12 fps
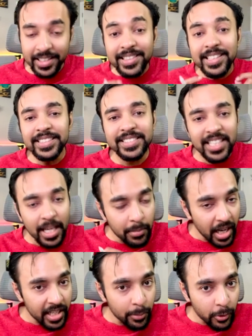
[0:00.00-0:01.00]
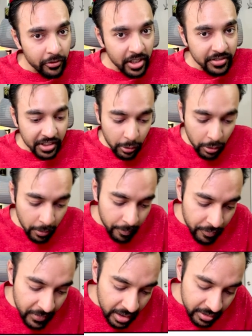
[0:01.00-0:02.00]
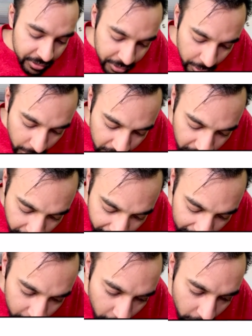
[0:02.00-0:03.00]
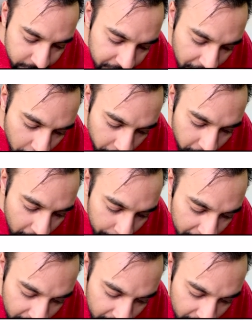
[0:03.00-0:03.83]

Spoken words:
This time I removed a 0. So the value of 0 flipped